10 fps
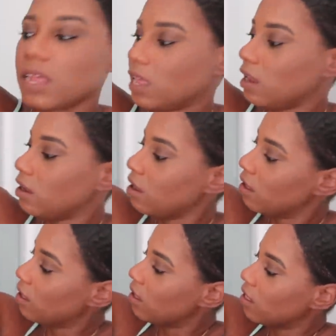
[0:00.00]
then
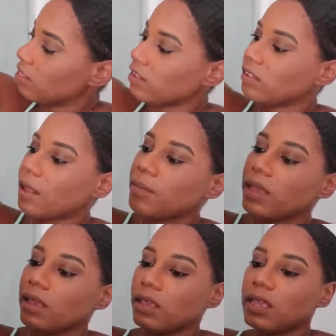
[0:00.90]
the
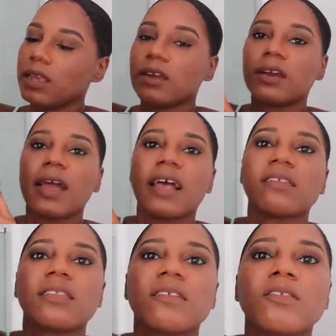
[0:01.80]
stomach here
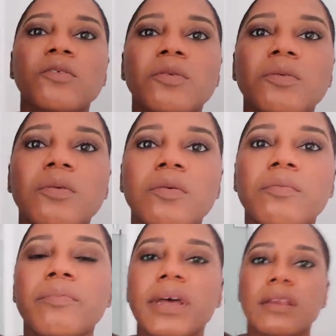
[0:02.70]
has this little
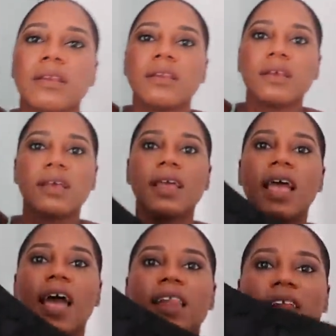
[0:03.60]
button,
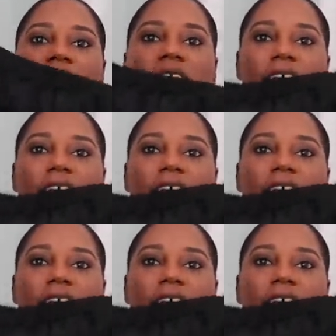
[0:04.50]
and then it's